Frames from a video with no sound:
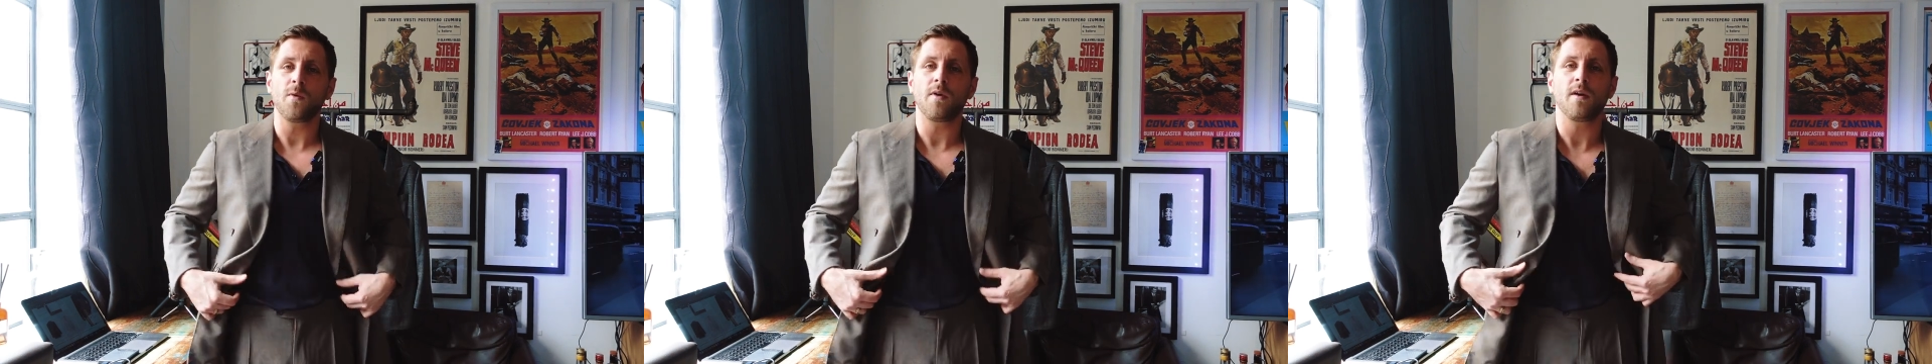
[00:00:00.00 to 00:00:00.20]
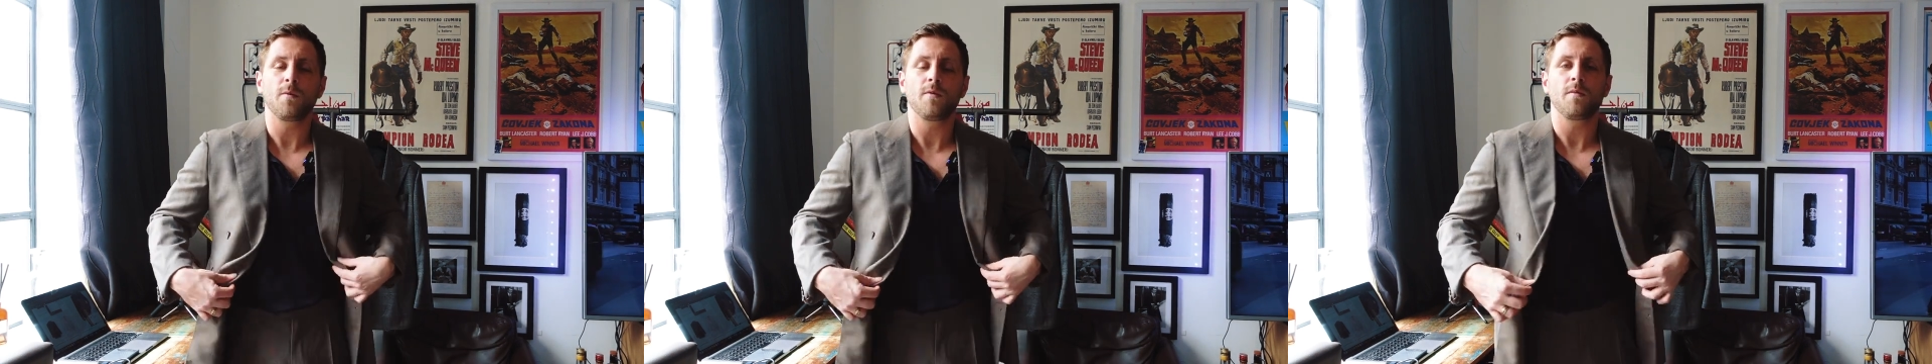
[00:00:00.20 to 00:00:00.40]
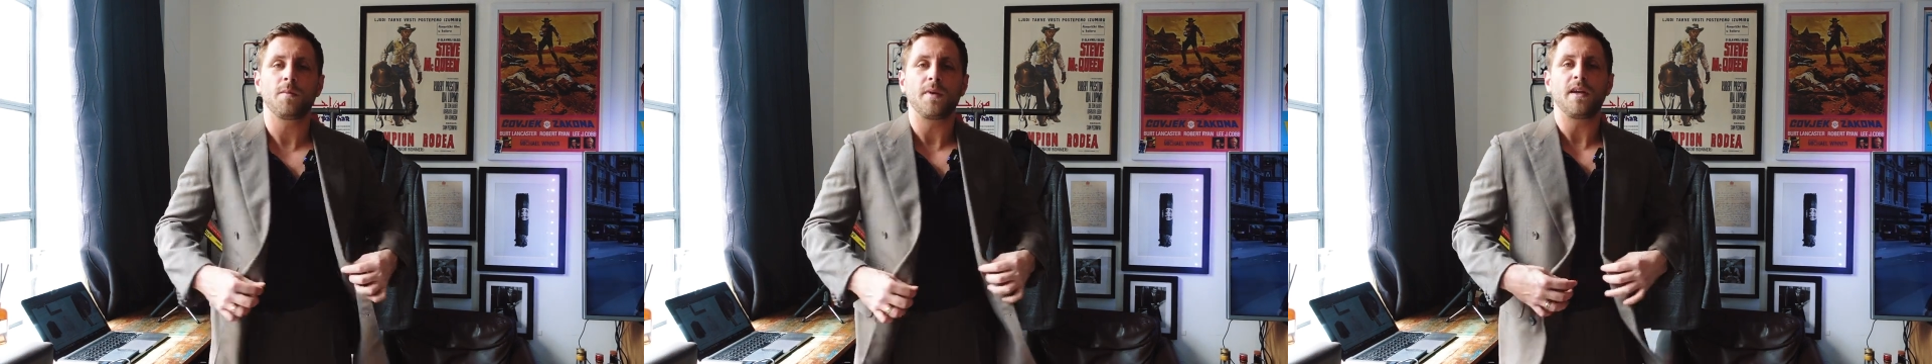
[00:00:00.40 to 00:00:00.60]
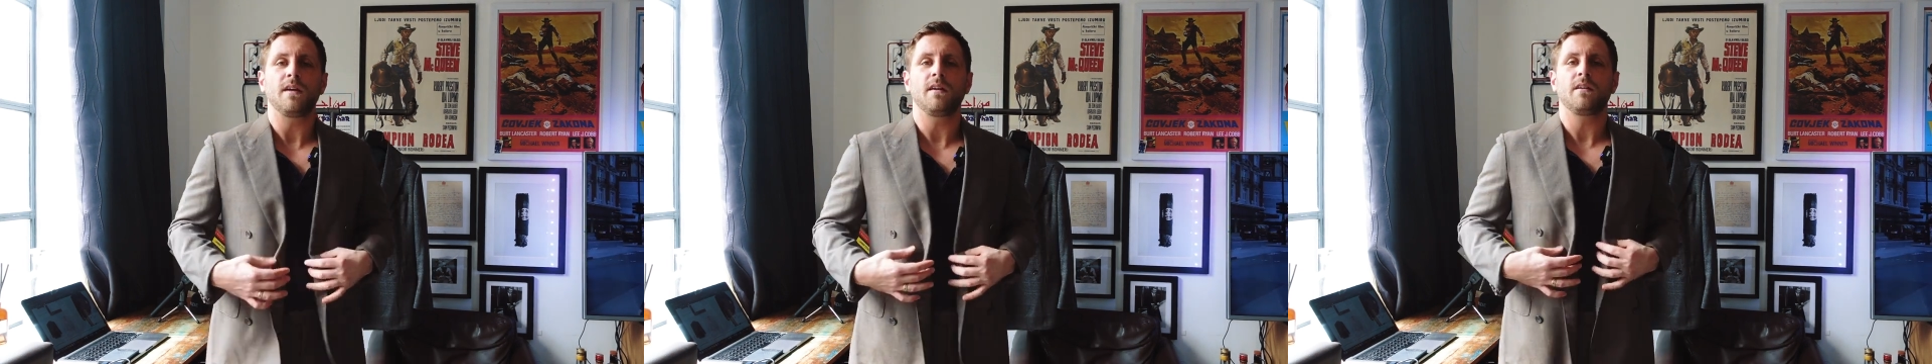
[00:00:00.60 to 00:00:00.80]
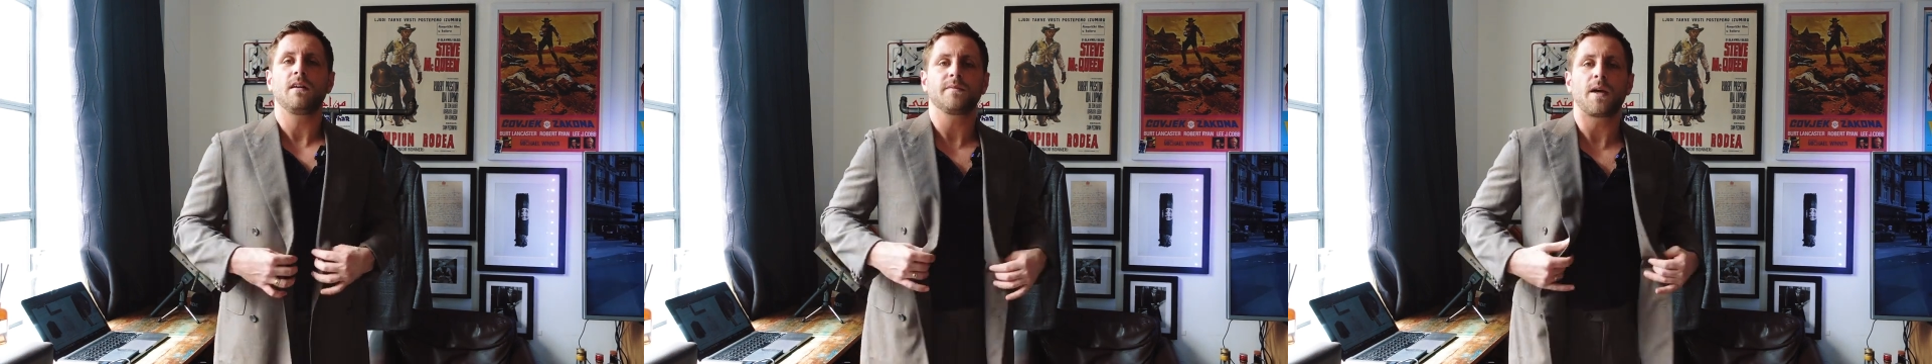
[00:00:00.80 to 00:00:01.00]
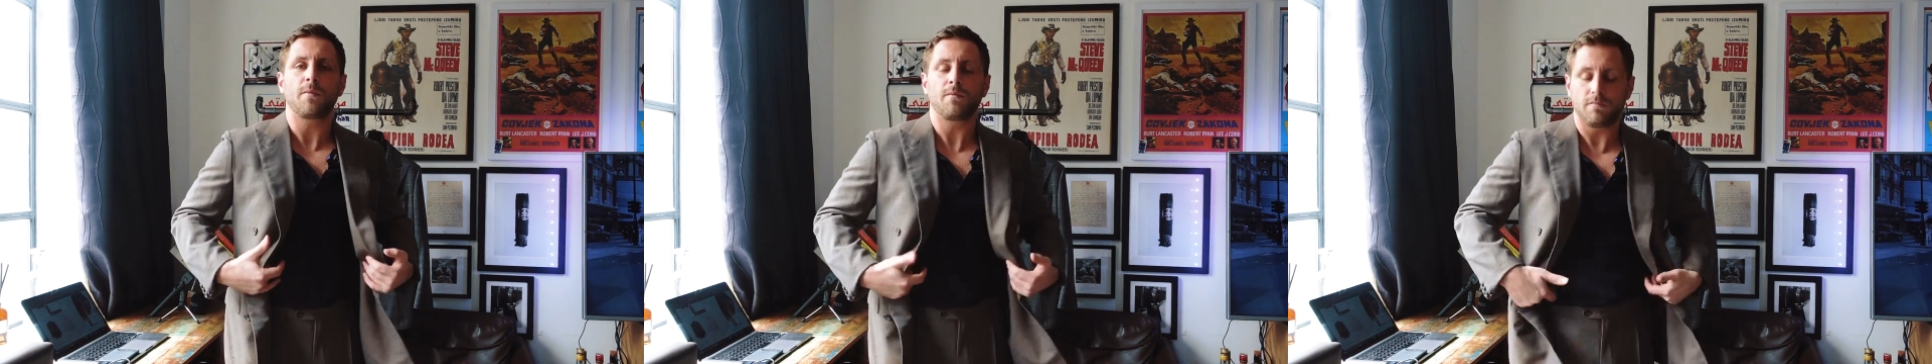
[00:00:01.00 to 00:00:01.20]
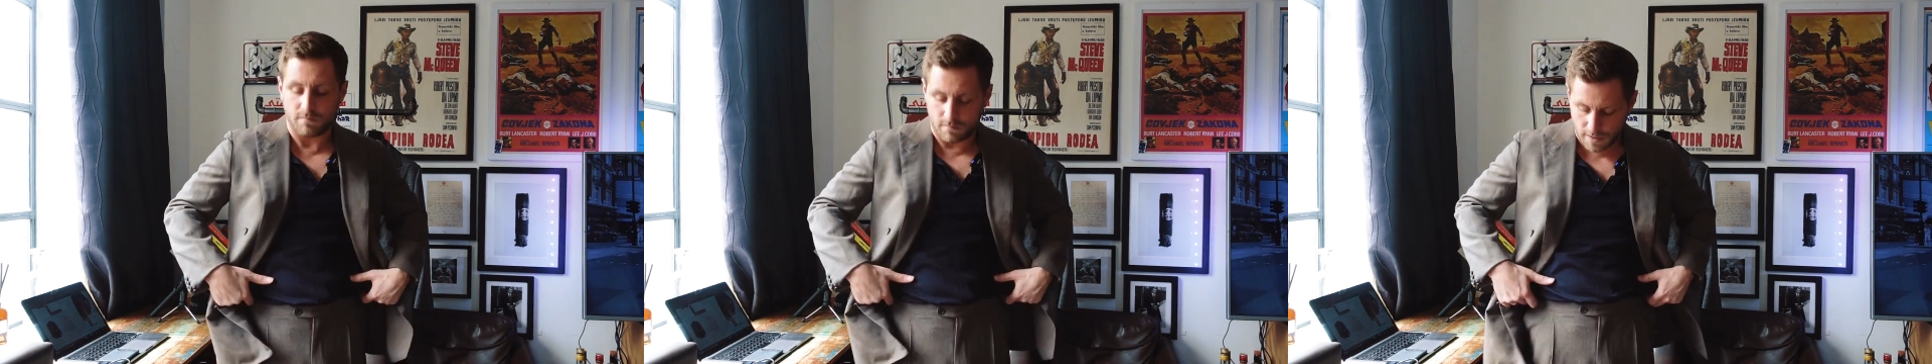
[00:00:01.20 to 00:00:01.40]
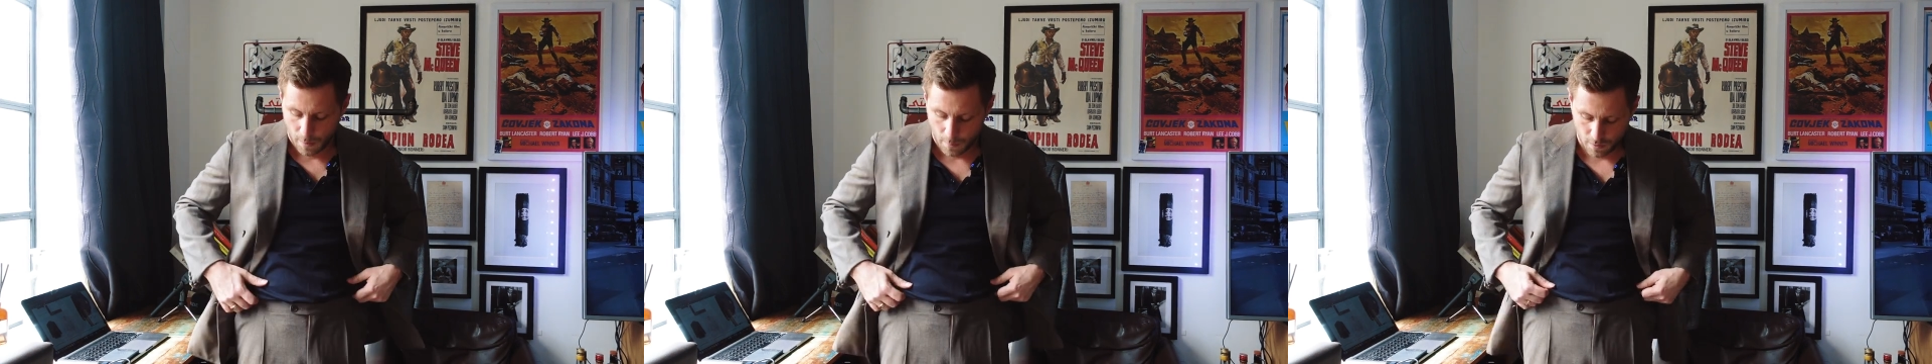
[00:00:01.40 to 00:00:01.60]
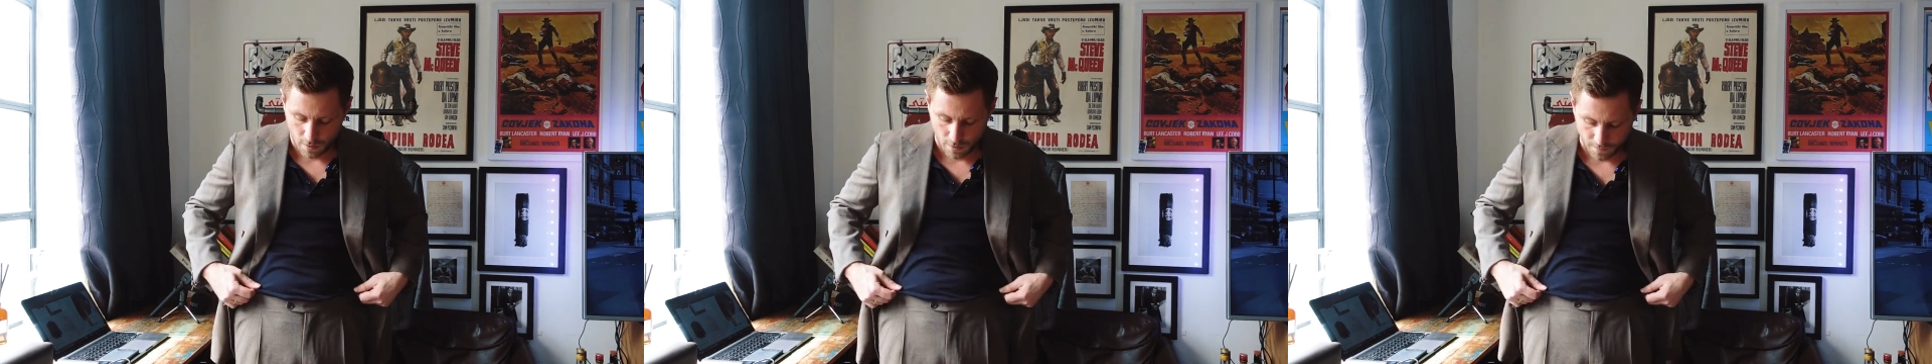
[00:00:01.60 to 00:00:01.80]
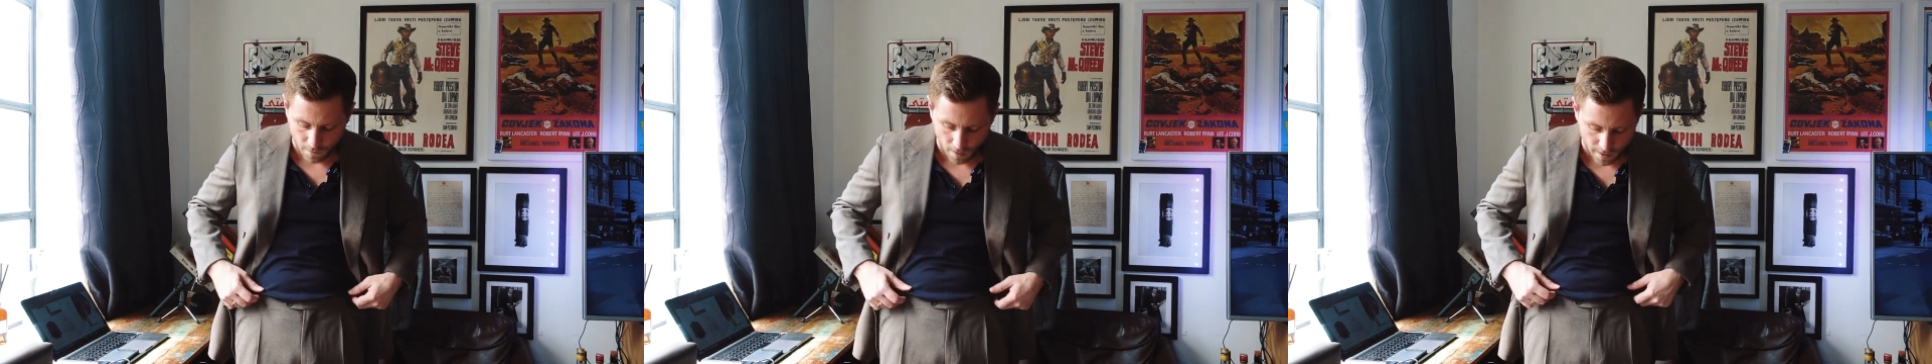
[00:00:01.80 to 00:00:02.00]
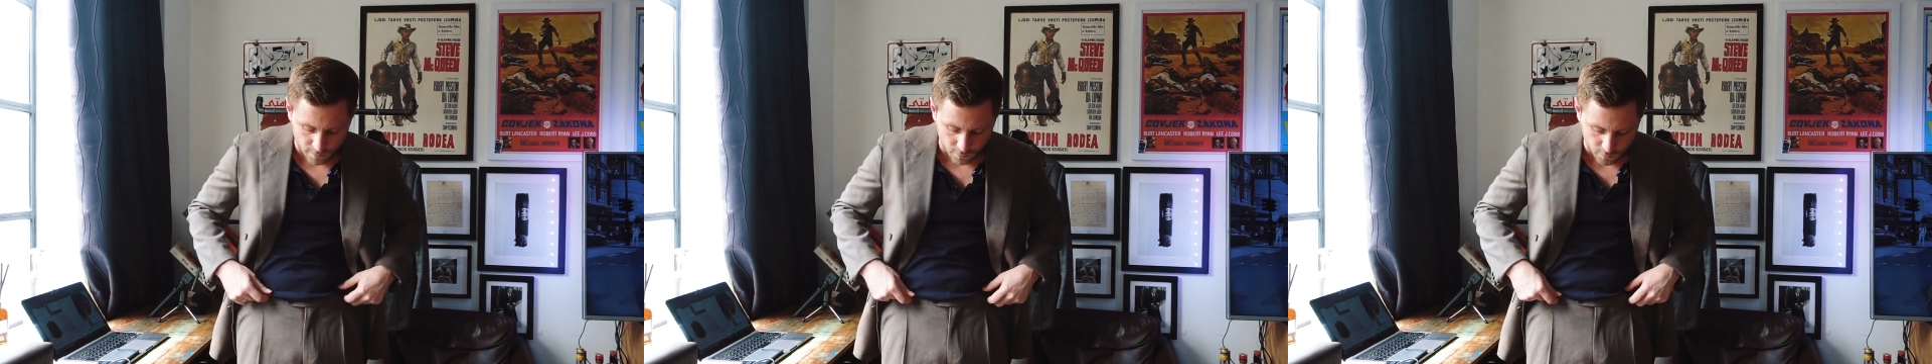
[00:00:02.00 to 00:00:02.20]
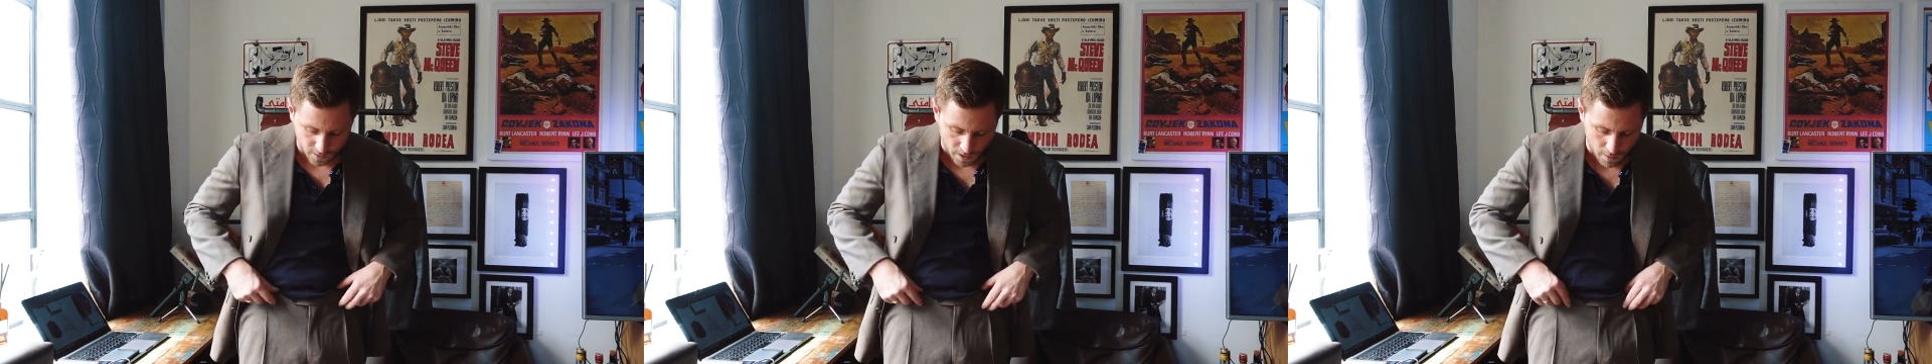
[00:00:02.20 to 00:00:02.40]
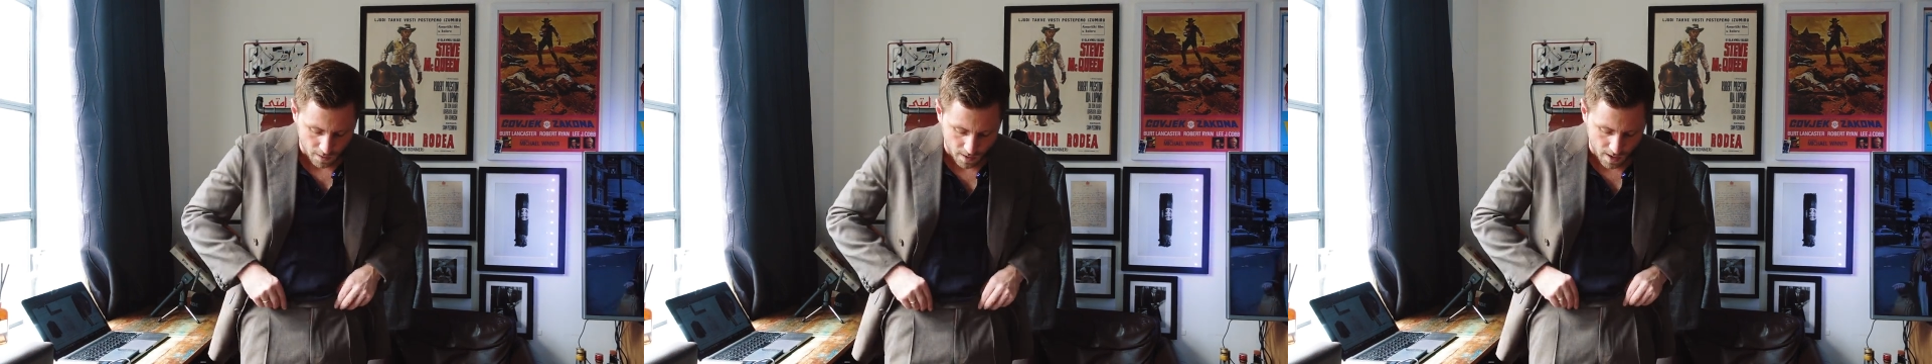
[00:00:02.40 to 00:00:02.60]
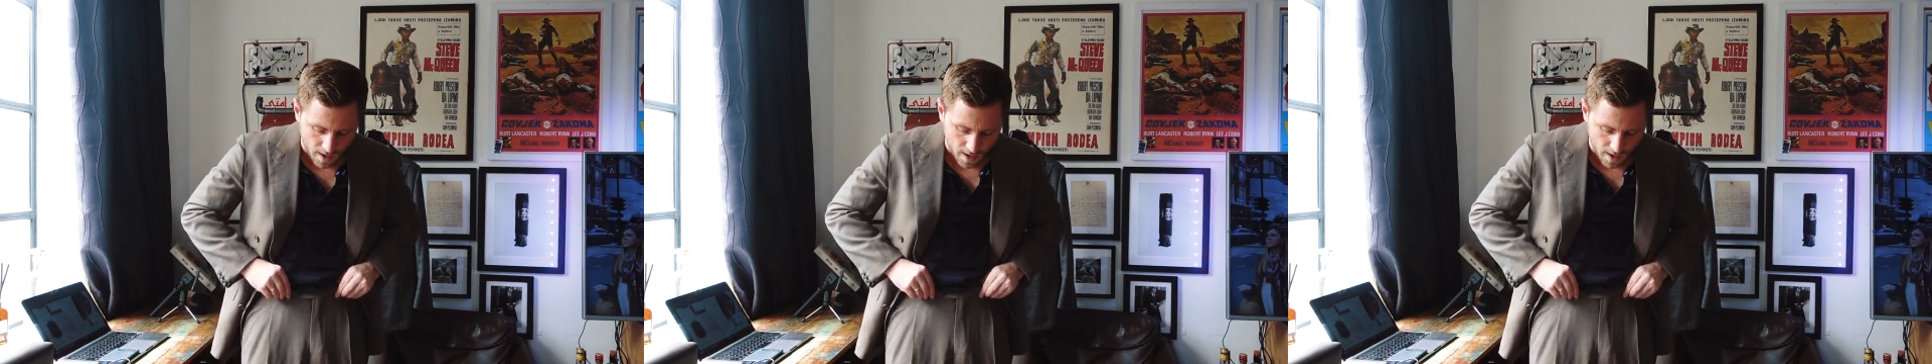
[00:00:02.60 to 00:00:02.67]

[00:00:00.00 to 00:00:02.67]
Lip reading: It wouldn't be, that would look fine also.